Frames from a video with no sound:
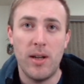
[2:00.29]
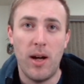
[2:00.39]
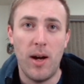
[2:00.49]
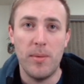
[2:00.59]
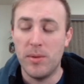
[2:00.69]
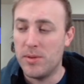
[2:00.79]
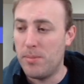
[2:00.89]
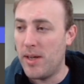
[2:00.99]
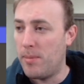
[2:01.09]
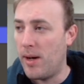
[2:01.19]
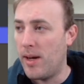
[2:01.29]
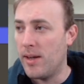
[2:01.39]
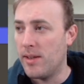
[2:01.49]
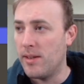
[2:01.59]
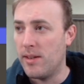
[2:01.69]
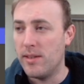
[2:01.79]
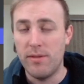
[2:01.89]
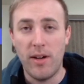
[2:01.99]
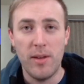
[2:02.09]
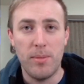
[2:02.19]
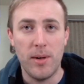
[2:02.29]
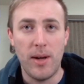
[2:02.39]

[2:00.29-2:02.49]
It was made by the developer